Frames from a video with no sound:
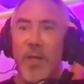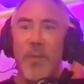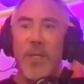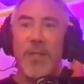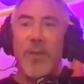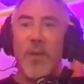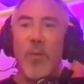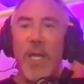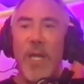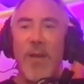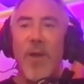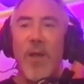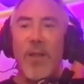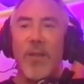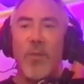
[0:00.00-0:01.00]
I mean, so we
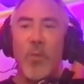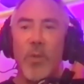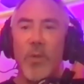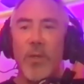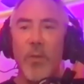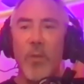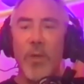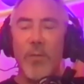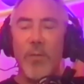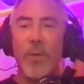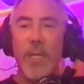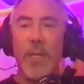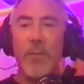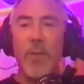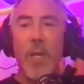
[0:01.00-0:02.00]
have all these really
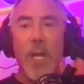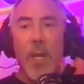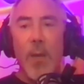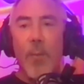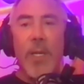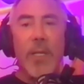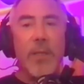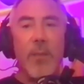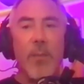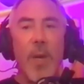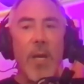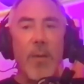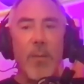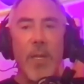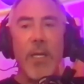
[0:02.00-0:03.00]
wonderful names, but the
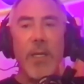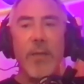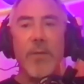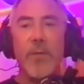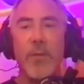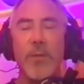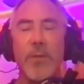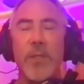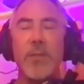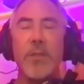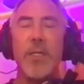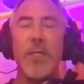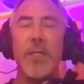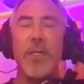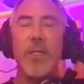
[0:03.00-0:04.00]
bottom line is they're such
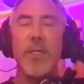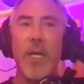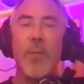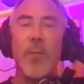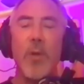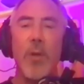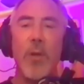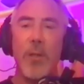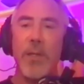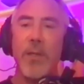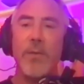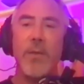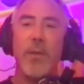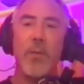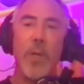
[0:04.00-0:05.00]
incredible
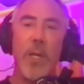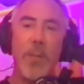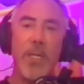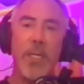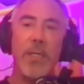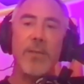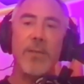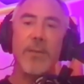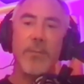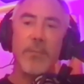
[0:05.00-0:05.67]
holistic remedies.